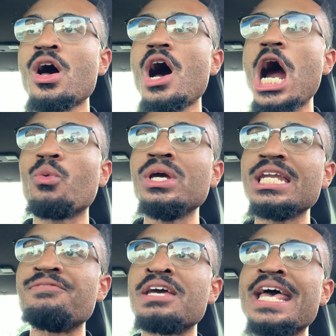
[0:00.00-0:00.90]
are we
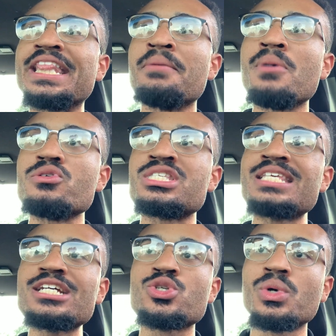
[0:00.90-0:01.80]
living in the most
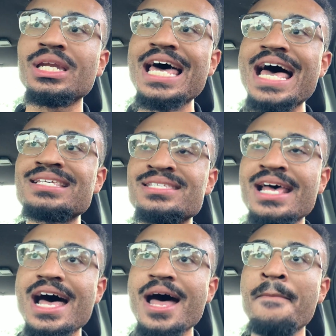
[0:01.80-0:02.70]
sexualized
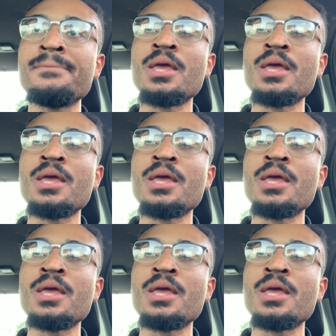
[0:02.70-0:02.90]
time,